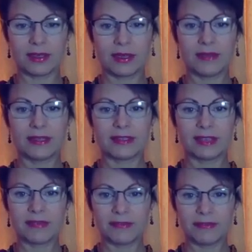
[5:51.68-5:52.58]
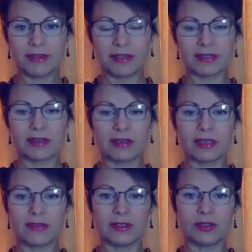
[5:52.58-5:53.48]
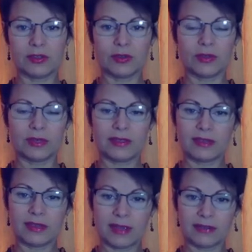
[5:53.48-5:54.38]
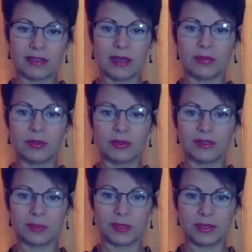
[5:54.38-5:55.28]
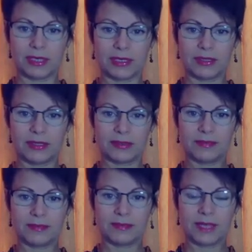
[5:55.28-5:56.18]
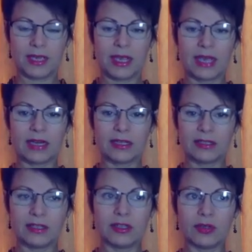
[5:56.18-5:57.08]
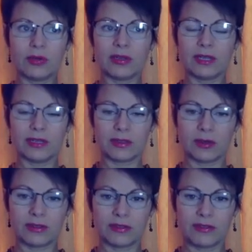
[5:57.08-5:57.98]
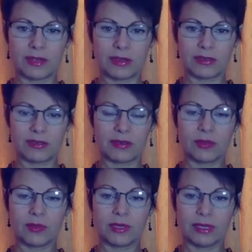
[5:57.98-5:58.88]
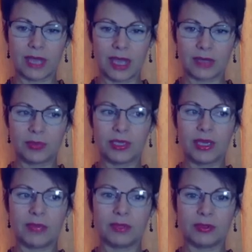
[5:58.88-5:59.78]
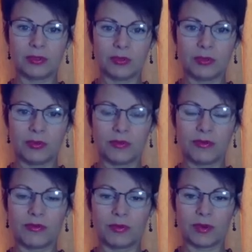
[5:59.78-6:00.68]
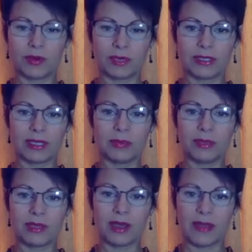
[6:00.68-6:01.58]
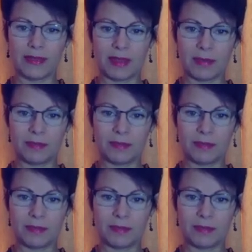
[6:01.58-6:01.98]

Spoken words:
The same fears are given to you in this lifetime to experience. And until you clear those fears, you will not be able to move forward and beyond them.